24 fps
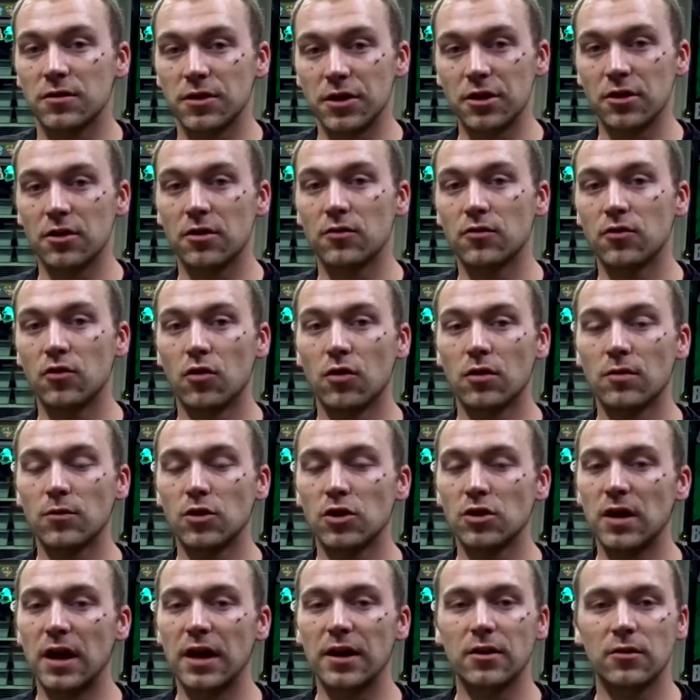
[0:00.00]

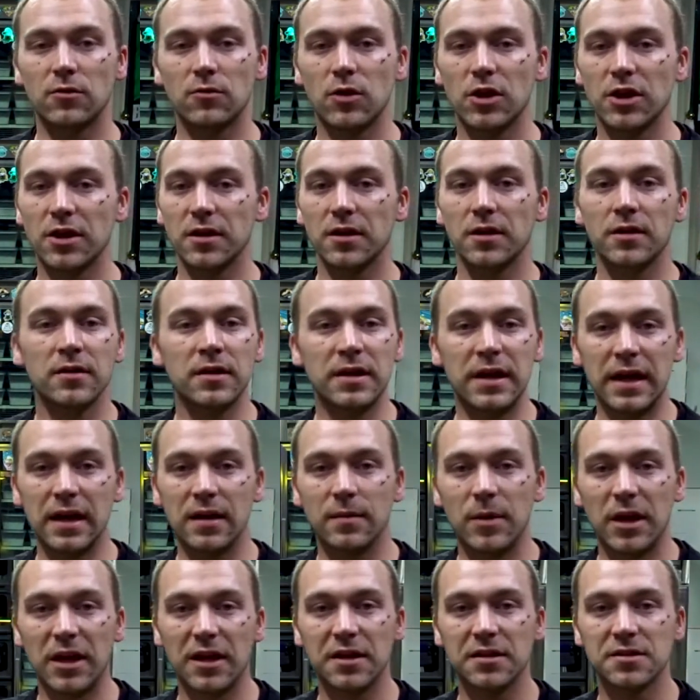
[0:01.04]
normal, I don't wanna
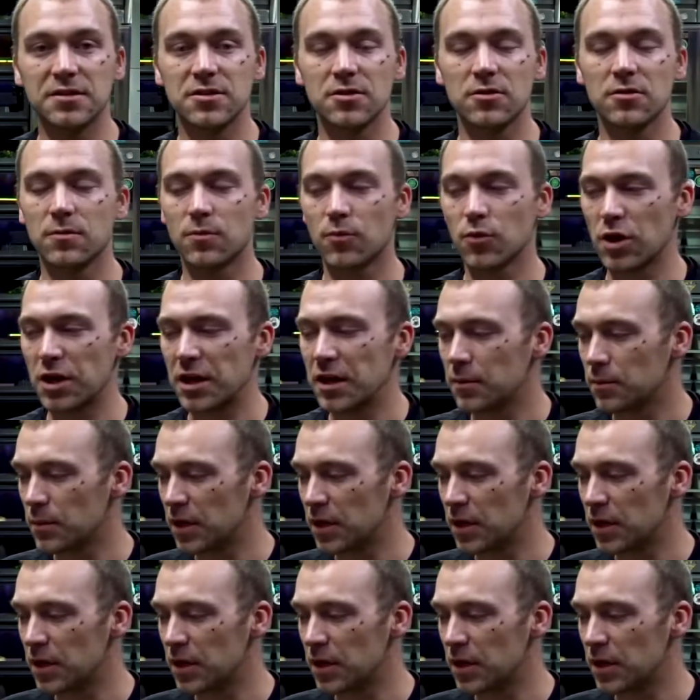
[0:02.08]
name any certain brand,